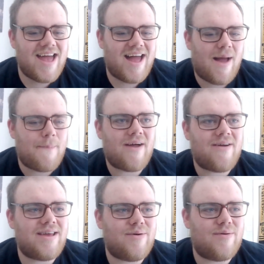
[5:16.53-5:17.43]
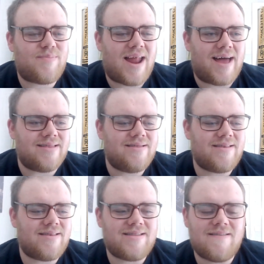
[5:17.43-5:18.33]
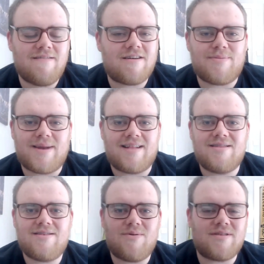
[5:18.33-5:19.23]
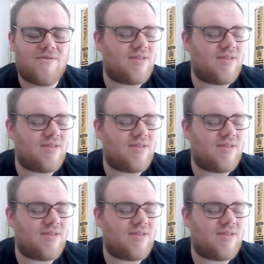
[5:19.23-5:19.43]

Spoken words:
Apparently it was planned. It didn't look planned whatsoever.